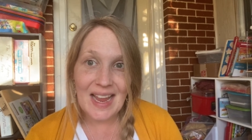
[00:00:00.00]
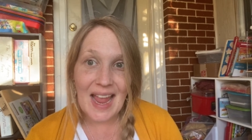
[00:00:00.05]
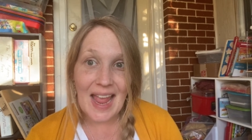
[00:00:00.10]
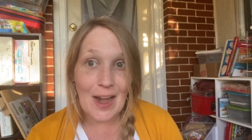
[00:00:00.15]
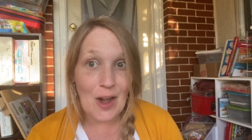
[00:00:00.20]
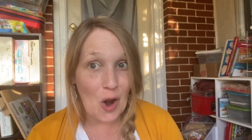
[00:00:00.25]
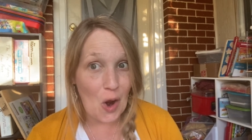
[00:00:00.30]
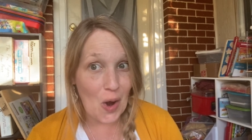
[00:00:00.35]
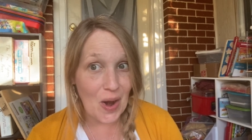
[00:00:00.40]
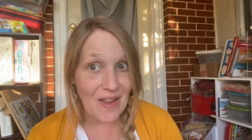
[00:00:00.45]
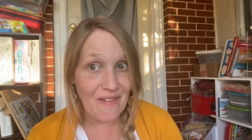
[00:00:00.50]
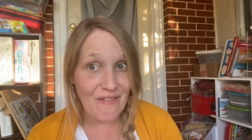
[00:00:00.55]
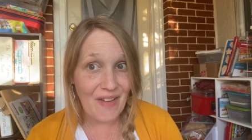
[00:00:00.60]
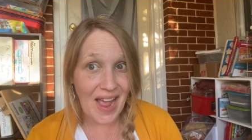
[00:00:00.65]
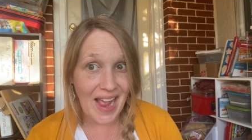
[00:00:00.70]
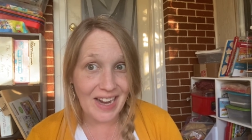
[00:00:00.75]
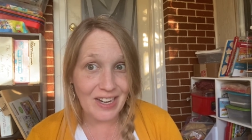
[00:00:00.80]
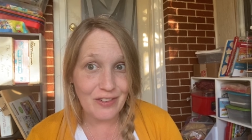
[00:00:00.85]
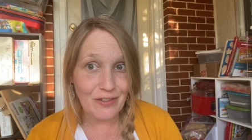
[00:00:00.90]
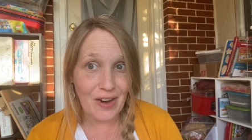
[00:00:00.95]
an
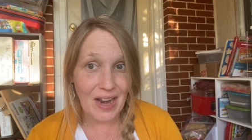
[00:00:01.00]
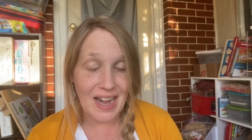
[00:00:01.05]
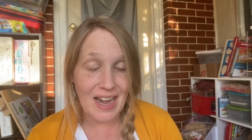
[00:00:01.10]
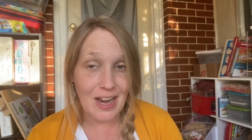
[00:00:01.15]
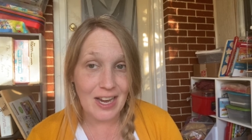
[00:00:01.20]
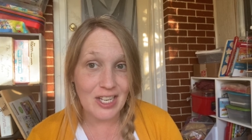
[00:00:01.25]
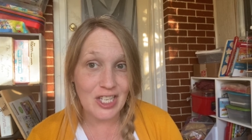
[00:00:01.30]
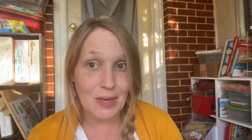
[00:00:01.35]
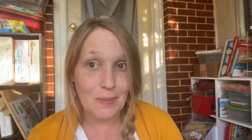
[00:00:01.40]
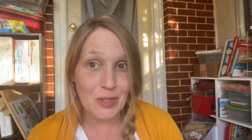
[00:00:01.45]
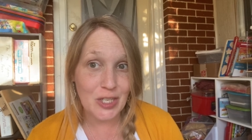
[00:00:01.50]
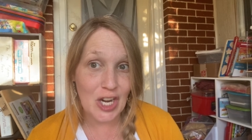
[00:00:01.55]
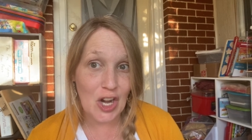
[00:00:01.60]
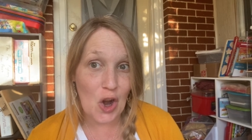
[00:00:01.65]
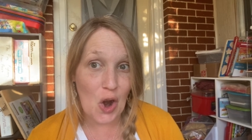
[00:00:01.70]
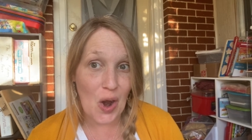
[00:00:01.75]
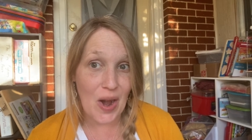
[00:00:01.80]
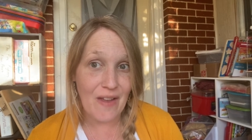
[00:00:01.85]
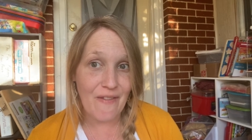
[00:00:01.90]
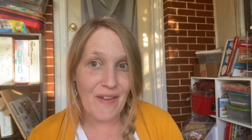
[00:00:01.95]
artifact, an Egyptian
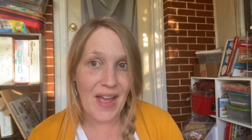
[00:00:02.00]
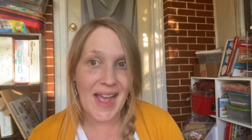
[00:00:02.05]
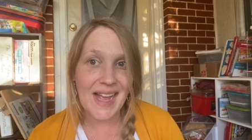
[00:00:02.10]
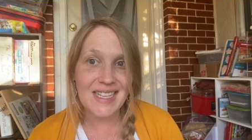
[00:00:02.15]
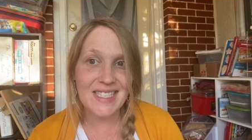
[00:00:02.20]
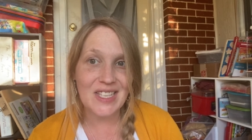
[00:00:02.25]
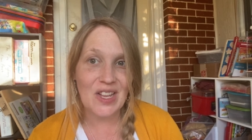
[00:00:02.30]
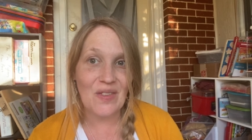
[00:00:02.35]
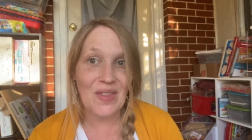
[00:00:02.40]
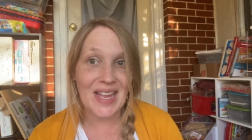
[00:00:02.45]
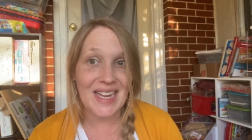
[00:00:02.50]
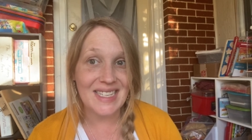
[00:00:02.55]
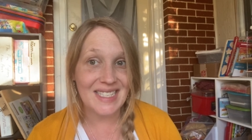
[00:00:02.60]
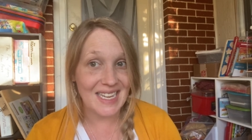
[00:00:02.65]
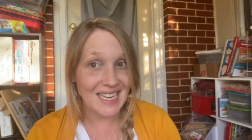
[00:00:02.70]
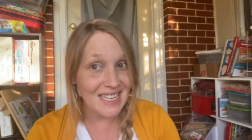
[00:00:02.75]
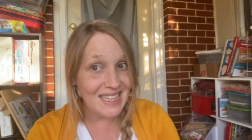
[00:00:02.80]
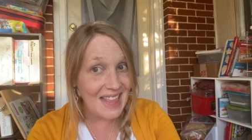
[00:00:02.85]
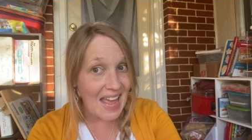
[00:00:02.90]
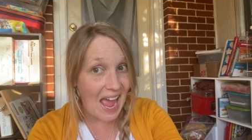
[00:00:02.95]
artifact. So they
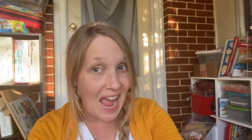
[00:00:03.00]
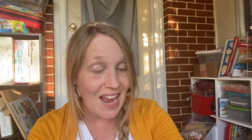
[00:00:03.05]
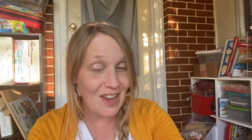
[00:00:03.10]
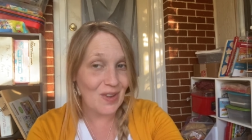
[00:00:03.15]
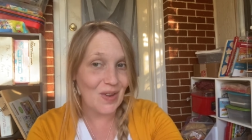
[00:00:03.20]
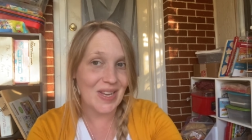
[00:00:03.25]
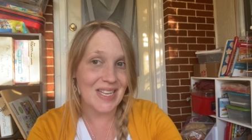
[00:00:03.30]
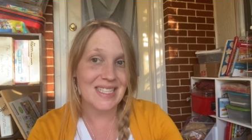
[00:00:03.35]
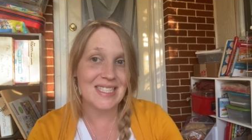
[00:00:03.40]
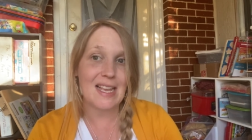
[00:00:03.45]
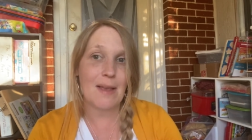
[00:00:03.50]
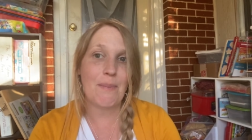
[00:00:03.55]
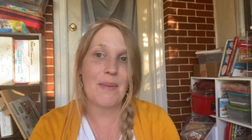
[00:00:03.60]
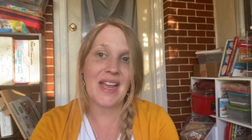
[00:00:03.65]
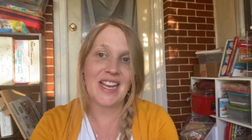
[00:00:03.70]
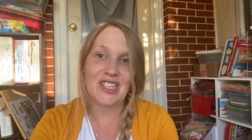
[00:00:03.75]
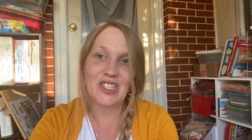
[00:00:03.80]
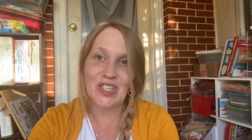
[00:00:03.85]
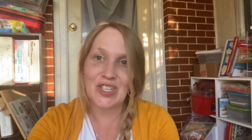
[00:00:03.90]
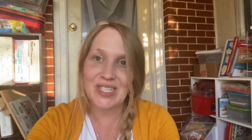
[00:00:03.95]
did that. You can see
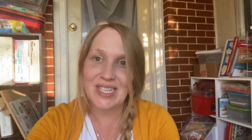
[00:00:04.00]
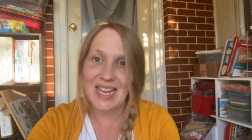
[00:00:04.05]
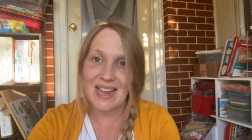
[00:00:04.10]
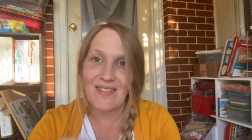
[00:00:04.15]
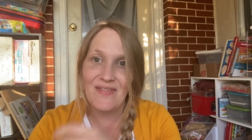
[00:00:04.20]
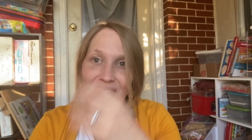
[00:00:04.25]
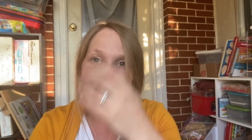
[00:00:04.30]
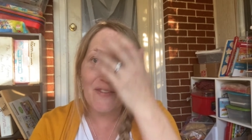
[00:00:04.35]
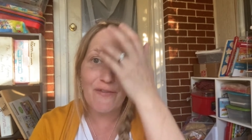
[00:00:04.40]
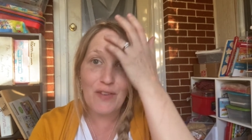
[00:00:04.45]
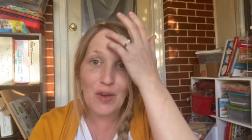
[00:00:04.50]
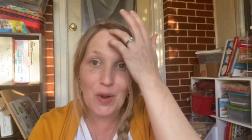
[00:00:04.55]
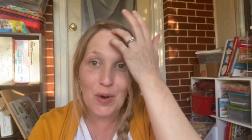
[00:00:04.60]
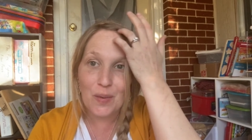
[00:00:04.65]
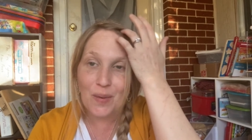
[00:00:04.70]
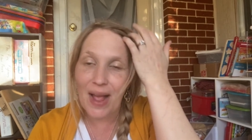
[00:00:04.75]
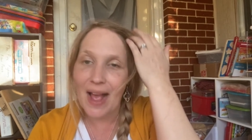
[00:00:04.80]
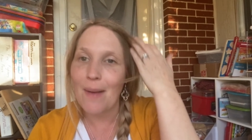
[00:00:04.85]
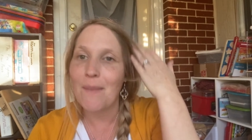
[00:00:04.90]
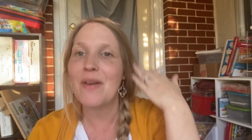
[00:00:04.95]
pictures in the
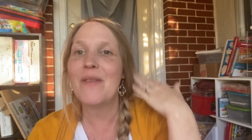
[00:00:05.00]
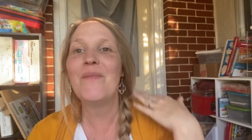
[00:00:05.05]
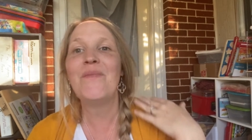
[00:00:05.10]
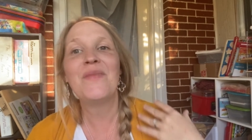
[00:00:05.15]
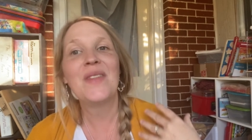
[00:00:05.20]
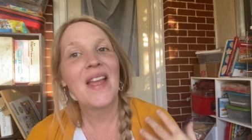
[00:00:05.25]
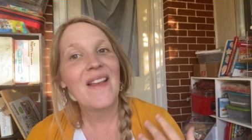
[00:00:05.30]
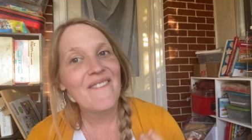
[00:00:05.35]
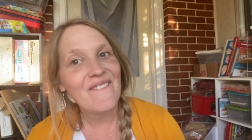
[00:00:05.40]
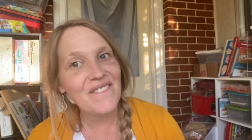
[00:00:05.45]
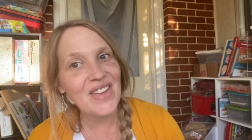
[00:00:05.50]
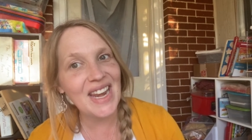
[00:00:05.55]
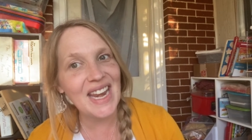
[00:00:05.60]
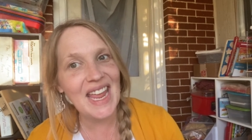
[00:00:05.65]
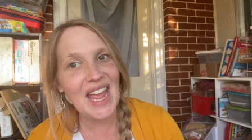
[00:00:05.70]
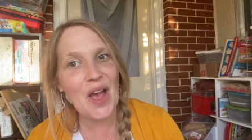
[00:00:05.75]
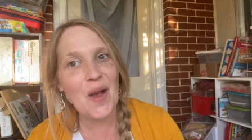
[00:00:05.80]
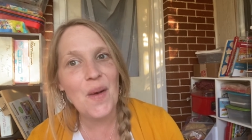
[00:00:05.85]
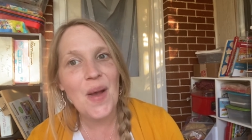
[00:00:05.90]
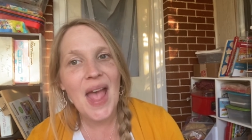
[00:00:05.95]
photo album
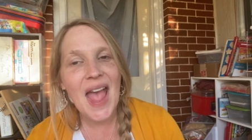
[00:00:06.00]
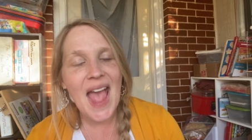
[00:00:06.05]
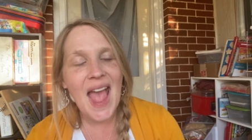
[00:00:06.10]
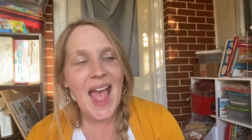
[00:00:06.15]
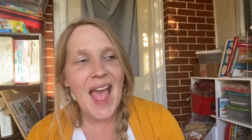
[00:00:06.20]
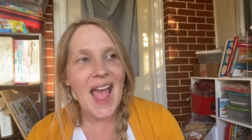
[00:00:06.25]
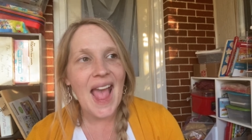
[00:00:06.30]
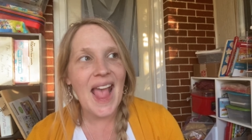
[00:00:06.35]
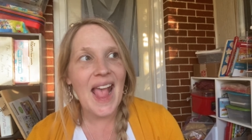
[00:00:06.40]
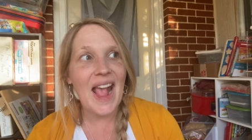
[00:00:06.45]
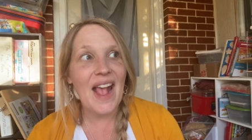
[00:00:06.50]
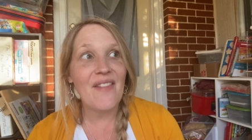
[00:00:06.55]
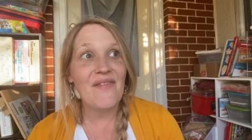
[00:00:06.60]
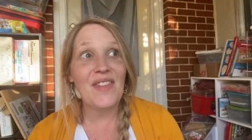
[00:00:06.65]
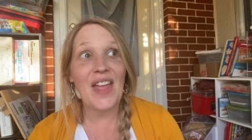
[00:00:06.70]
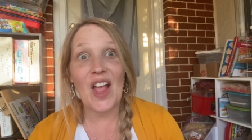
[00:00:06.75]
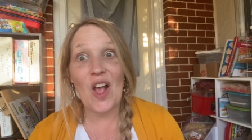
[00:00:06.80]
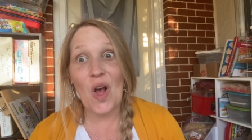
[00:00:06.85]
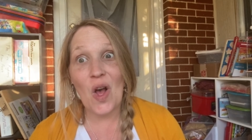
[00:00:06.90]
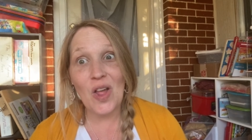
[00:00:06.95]
video, and
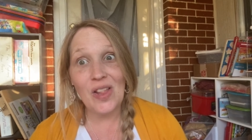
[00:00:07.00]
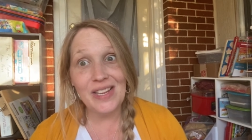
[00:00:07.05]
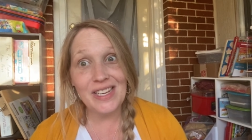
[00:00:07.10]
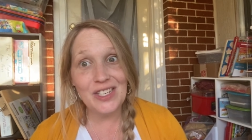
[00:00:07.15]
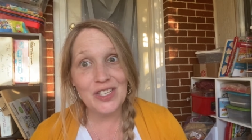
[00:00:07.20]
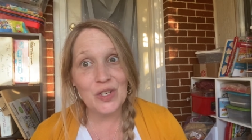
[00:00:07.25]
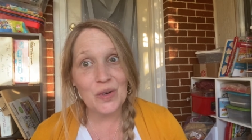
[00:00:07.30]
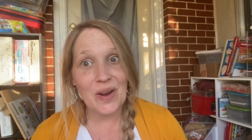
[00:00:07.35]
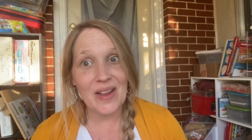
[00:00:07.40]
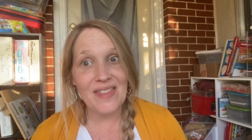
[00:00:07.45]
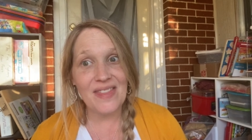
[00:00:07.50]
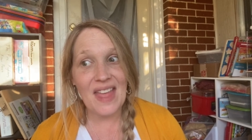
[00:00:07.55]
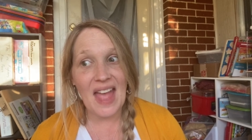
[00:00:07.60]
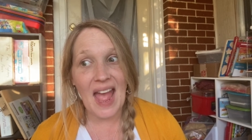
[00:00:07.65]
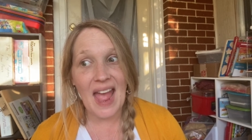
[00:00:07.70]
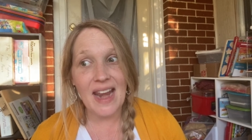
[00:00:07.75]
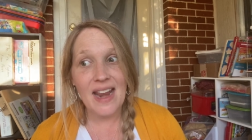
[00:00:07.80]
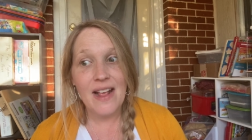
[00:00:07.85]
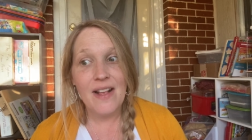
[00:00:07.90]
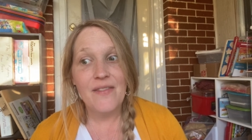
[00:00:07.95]
they all enjoyed
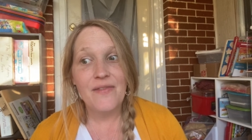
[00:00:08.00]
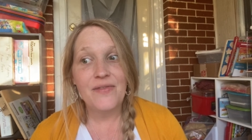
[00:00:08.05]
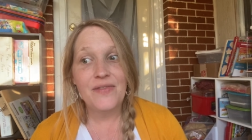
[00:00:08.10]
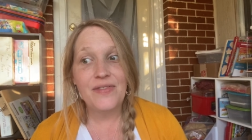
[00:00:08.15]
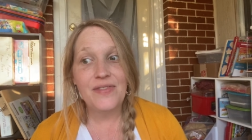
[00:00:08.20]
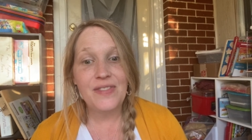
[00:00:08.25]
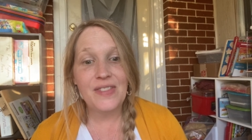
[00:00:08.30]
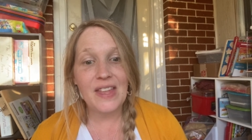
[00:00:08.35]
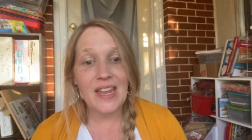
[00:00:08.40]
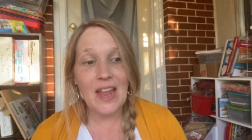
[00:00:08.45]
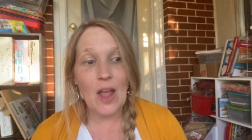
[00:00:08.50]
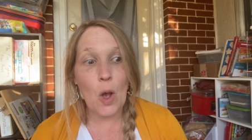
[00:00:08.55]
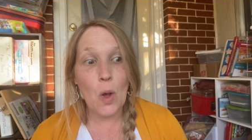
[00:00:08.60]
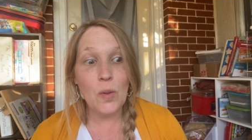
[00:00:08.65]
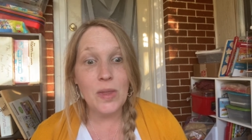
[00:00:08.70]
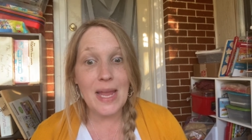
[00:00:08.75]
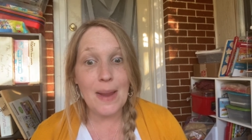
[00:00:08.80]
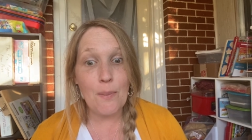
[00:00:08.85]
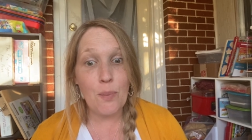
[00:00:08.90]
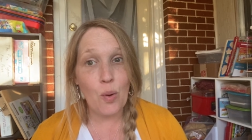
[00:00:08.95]
that. The
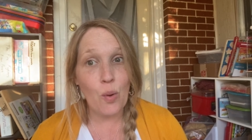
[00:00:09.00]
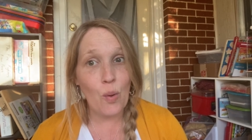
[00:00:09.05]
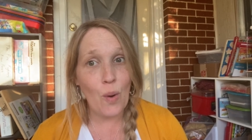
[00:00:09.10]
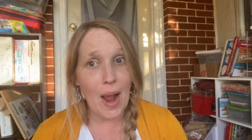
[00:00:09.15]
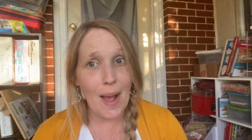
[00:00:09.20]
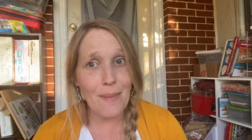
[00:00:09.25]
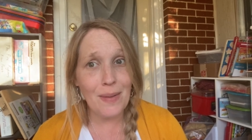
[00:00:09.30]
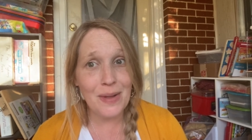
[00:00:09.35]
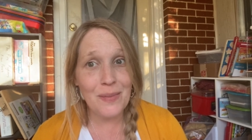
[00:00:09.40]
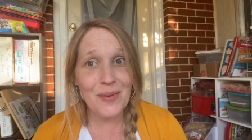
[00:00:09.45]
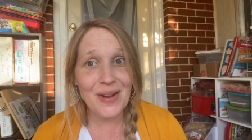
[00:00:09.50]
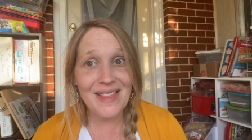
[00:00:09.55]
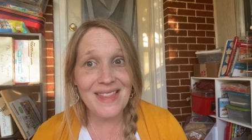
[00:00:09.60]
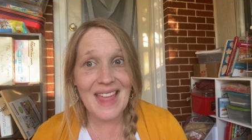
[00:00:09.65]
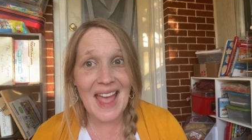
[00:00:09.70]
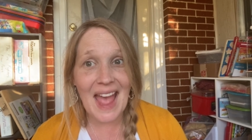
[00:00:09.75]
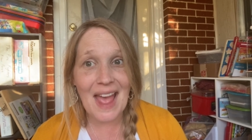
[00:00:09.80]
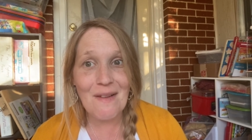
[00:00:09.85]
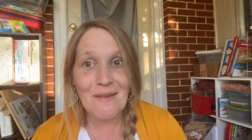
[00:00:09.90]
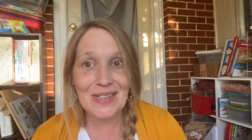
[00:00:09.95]
only problem with
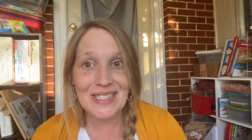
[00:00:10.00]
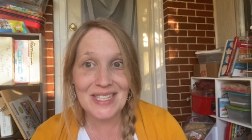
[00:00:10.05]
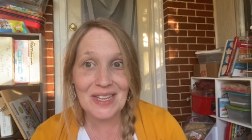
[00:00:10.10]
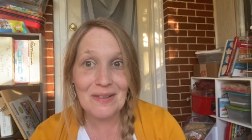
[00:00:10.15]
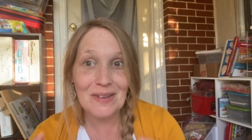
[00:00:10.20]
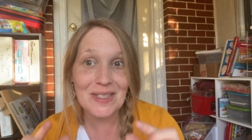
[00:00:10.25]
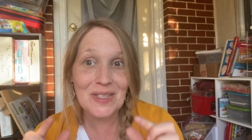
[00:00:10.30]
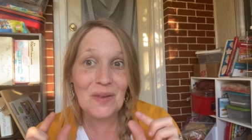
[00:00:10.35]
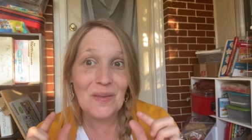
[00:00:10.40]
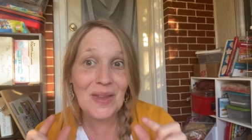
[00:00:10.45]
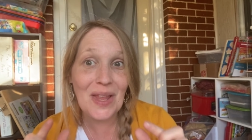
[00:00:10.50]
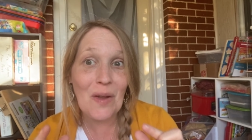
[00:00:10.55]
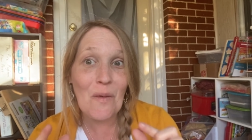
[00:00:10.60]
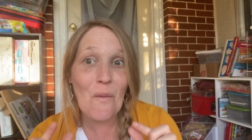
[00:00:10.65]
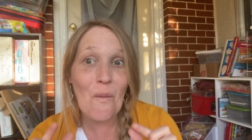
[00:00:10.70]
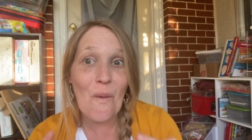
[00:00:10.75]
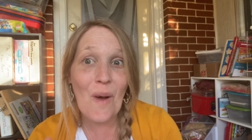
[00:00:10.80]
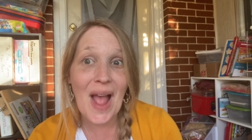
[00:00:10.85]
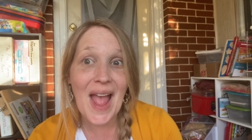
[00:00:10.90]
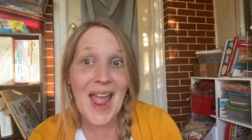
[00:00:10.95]
that was there was only
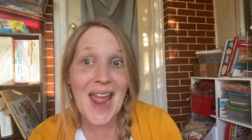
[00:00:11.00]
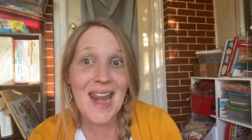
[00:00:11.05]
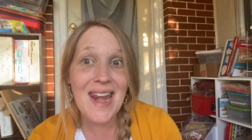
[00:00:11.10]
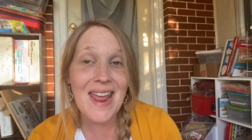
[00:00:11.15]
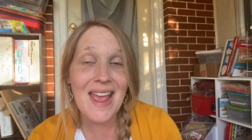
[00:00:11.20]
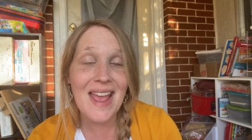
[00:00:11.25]
one